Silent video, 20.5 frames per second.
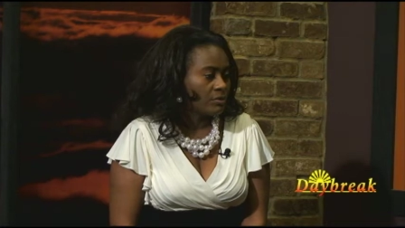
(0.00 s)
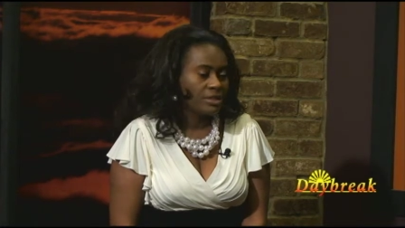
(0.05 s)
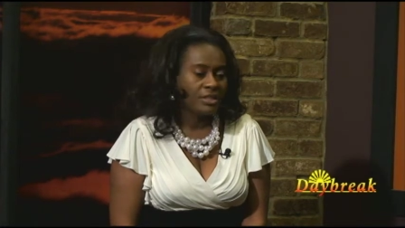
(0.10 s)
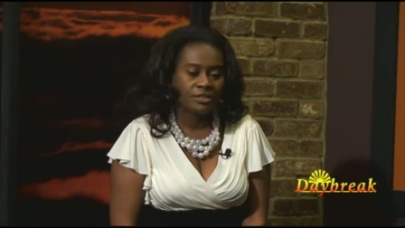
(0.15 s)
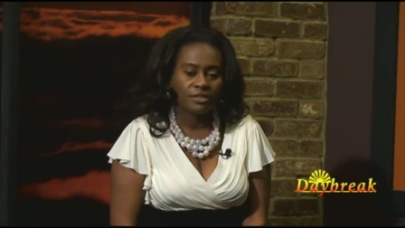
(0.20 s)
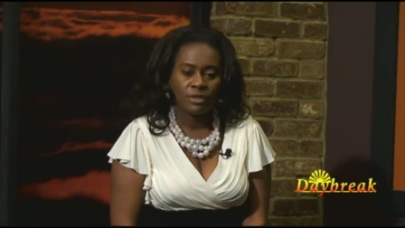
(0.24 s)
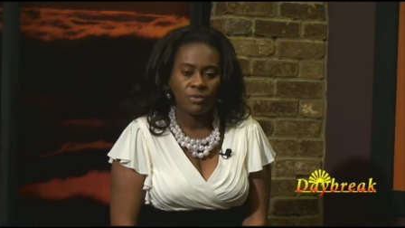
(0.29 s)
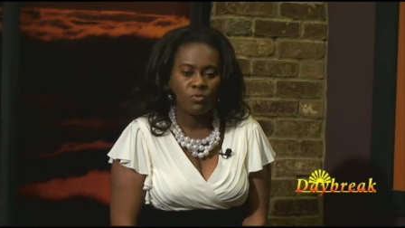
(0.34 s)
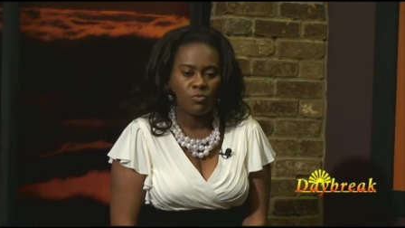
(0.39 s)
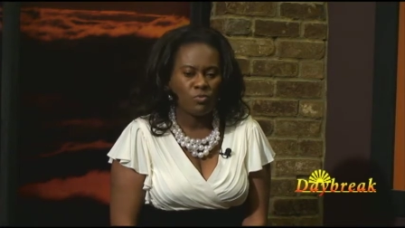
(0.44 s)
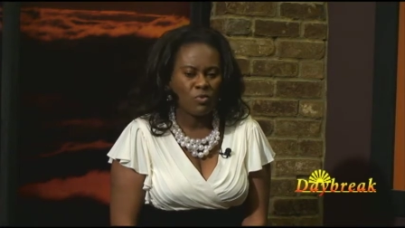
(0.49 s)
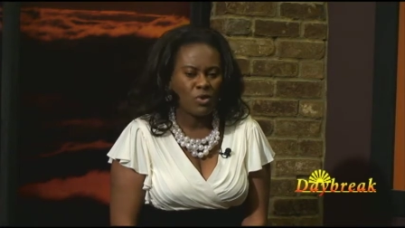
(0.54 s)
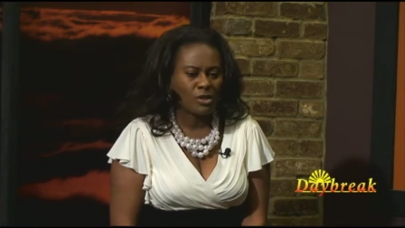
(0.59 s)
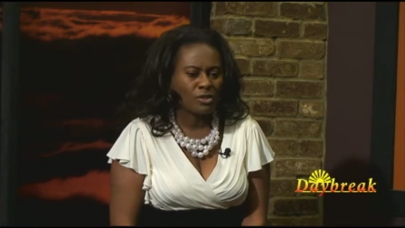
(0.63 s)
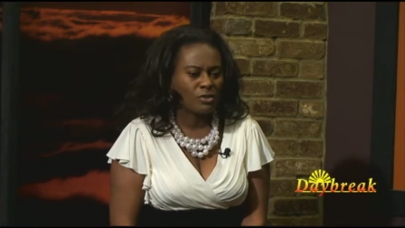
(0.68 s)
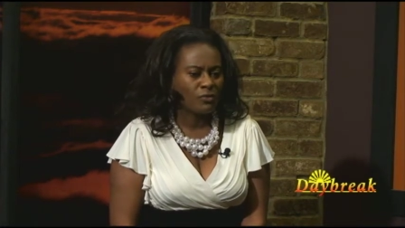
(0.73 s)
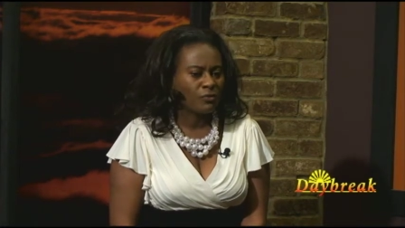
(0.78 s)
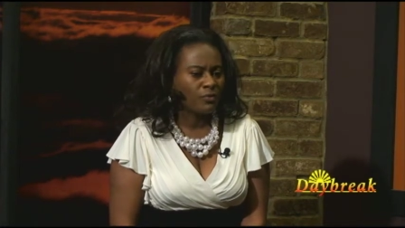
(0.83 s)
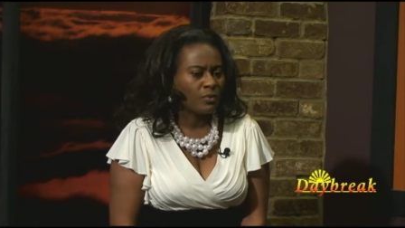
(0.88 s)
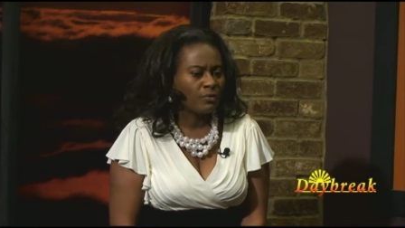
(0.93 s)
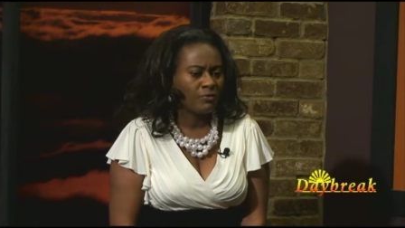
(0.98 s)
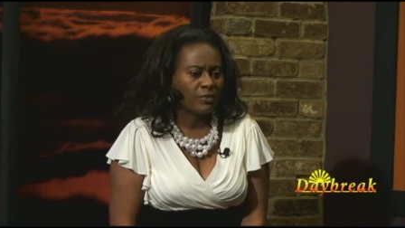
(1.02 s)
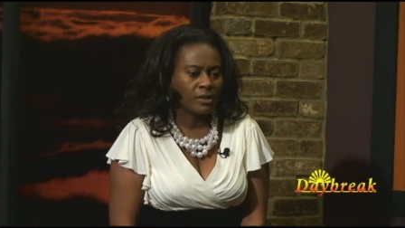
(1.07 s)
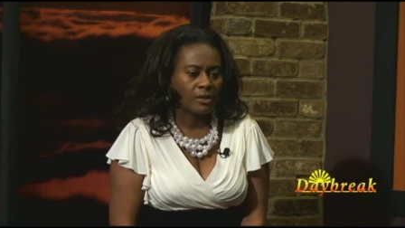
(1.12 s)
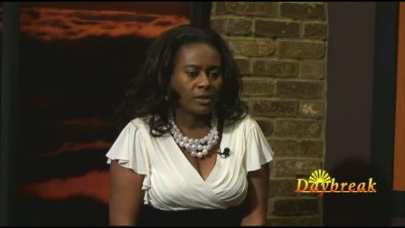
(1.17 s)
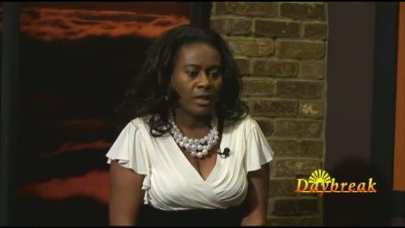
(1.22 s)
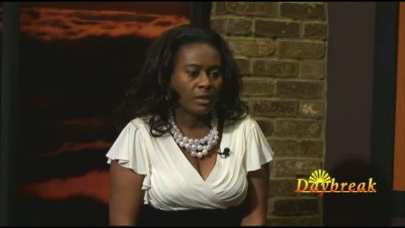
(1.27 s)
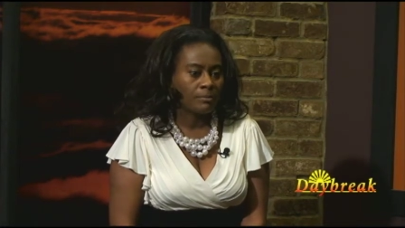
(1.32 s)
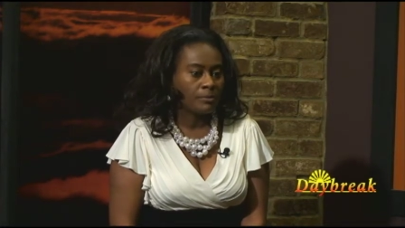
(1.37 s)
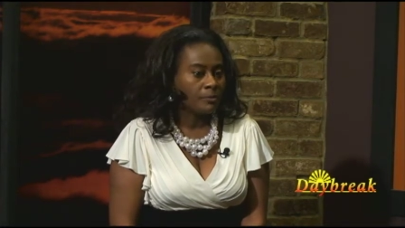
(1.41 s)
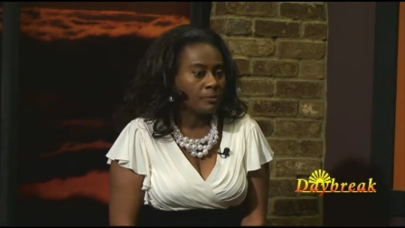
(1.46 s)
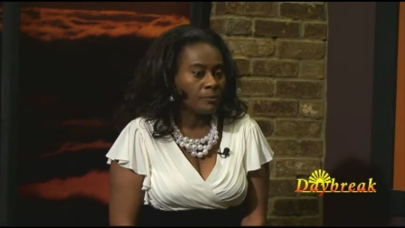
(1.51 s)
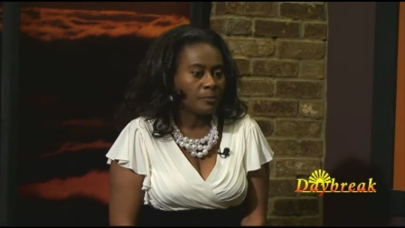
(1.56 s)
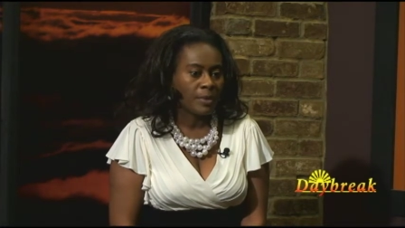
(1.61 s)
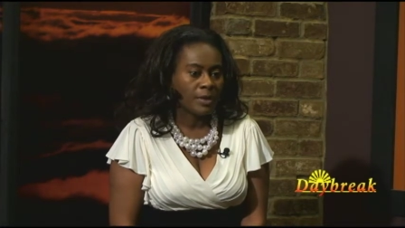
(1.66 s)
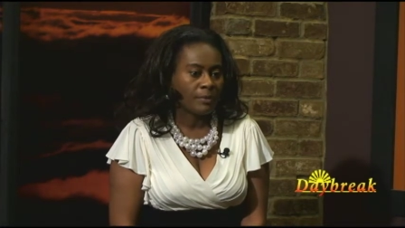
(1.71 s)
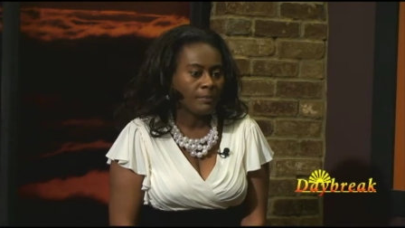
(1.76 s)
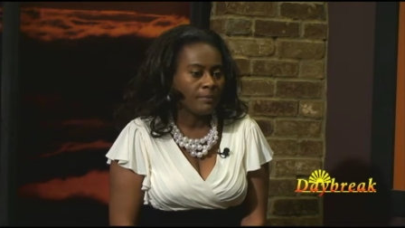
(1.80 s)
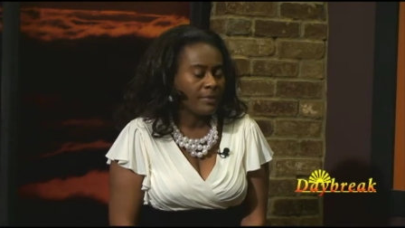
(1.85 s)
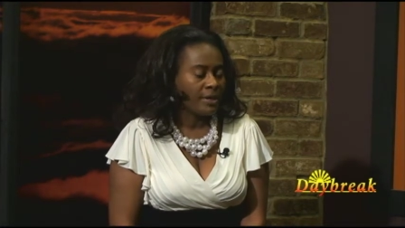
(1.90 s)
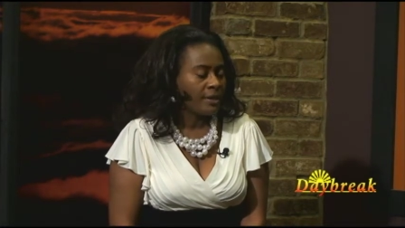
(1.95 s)
He's a wonderful, phenomenal
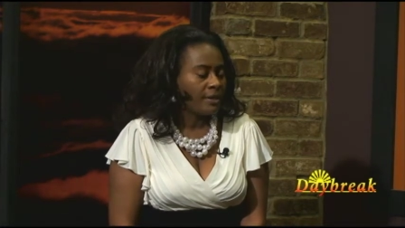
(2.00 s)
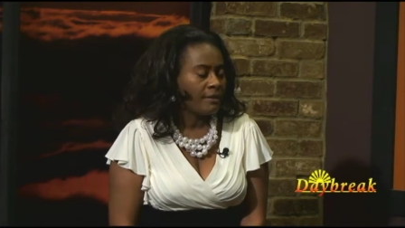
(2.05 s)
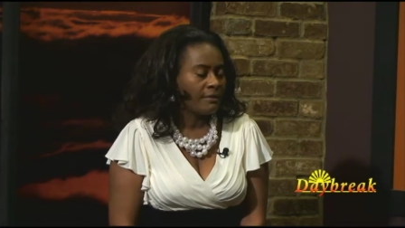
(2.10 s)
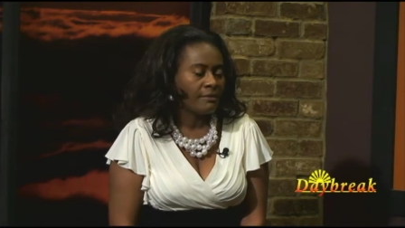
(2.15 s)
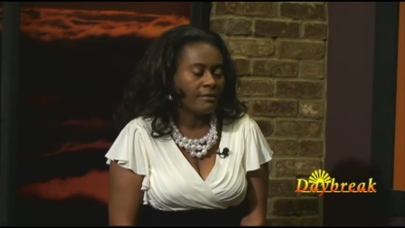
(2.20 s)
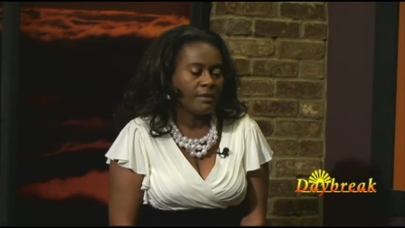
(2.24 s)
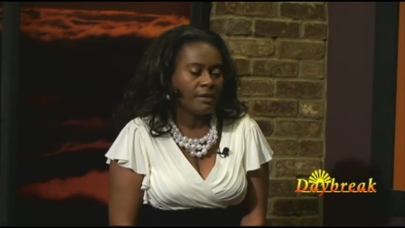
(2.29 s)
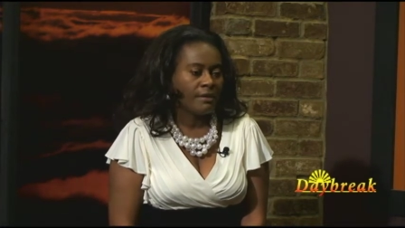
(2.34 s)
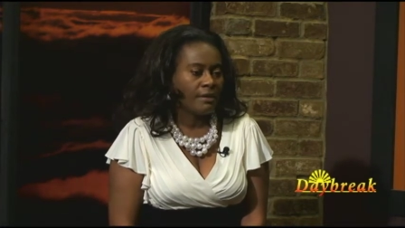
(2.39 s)
young man.